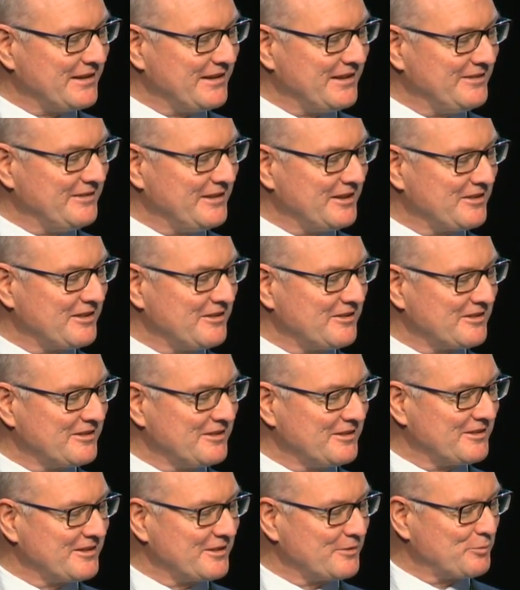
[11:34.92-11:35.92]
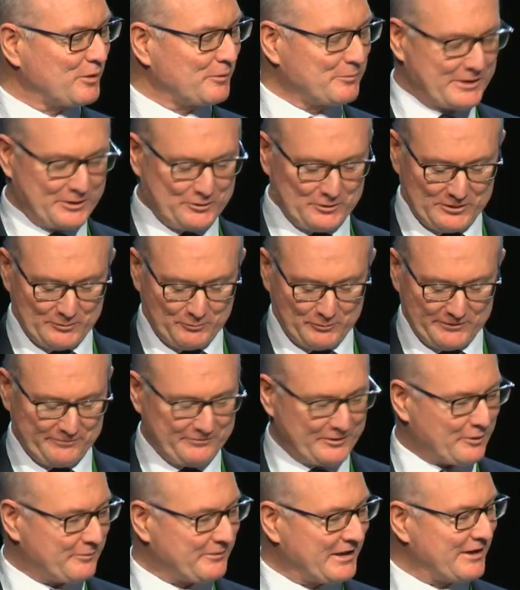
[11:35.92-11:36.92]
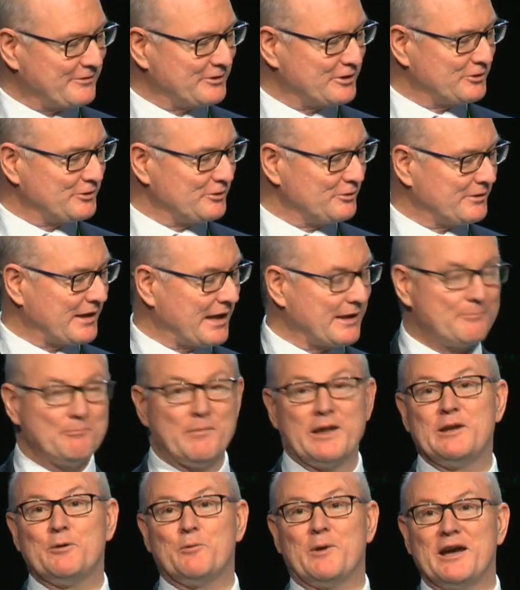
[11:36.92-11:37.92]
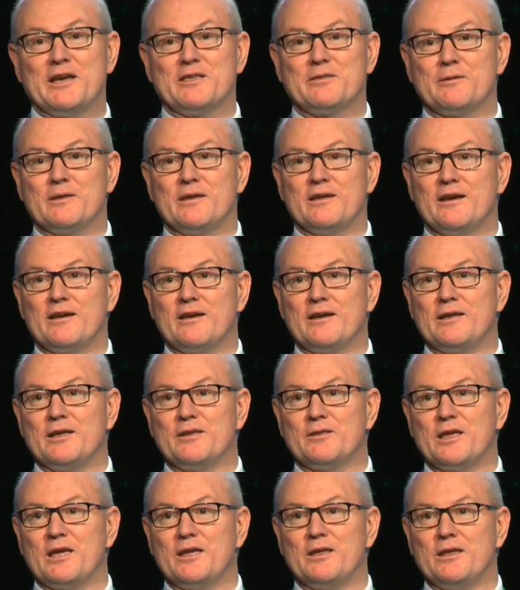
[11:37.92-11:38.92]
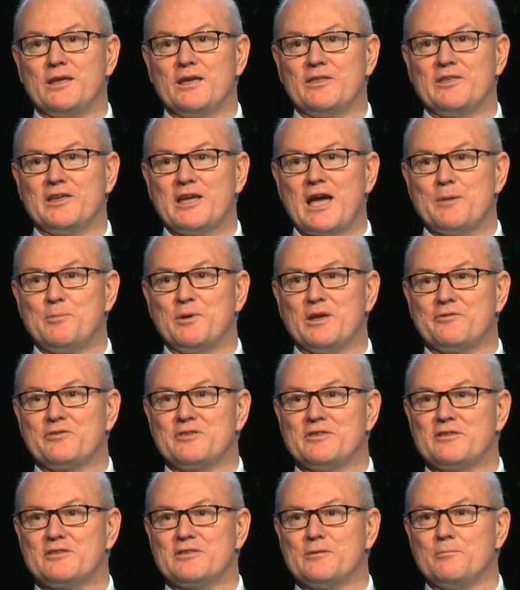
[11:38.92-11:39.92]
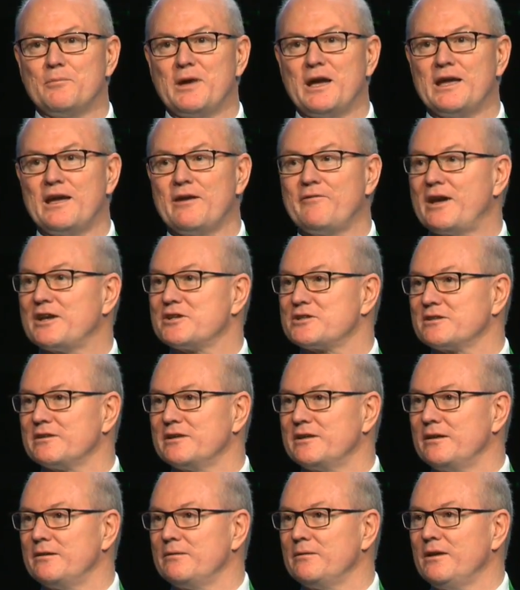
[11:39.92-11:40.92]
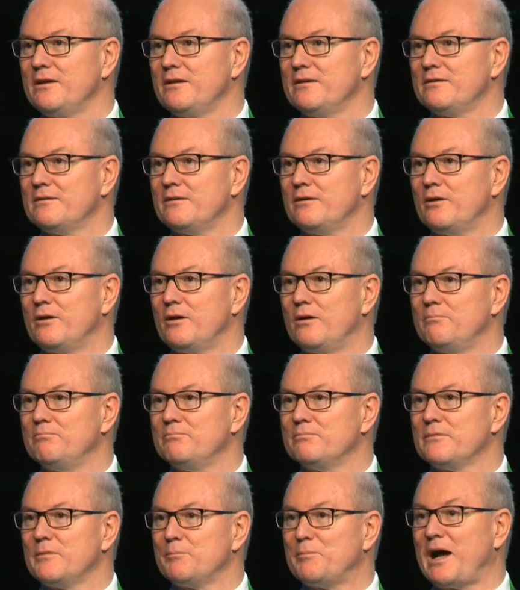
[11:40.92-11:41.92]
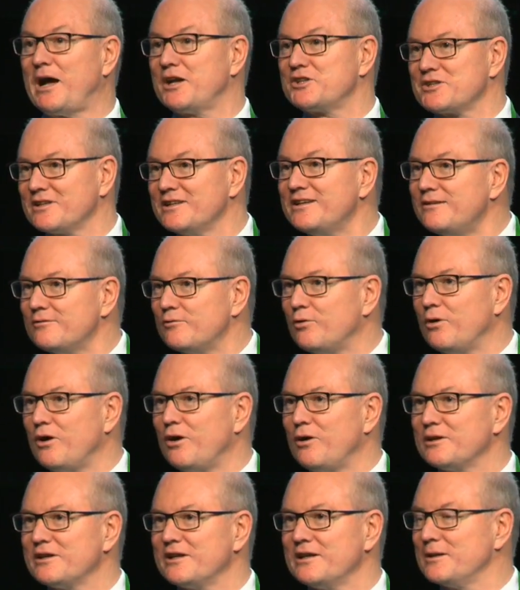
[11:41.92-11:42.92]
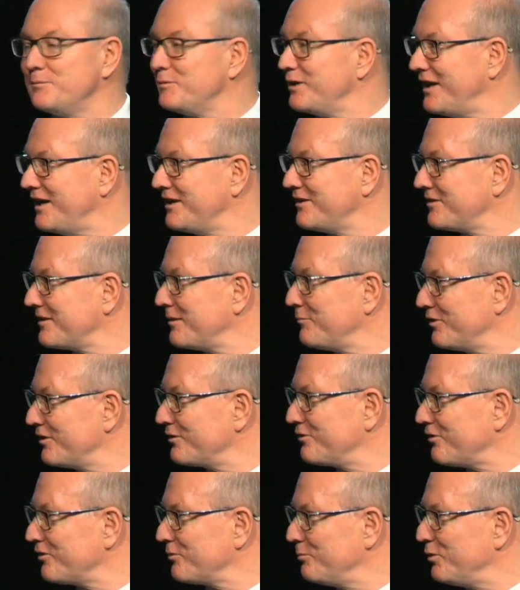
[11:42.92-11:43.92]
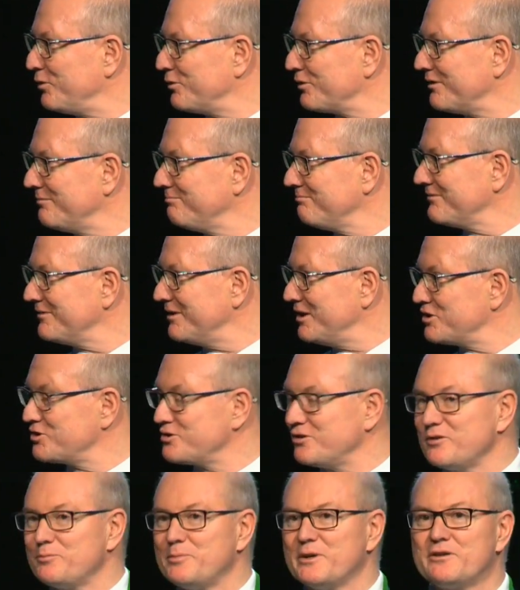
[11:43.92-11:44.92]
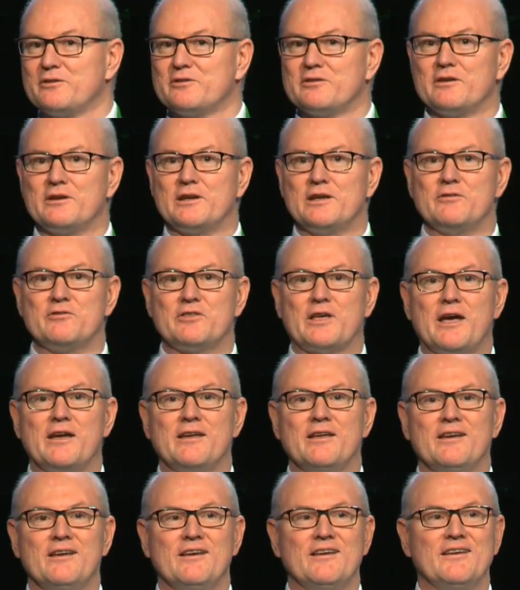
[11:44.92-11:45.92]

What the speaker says: in this instance, it's probably good that we've not had to do that. In many ways, the ABF system may have actually partially or wholly eliminated some of the cross-border issues, because it gives a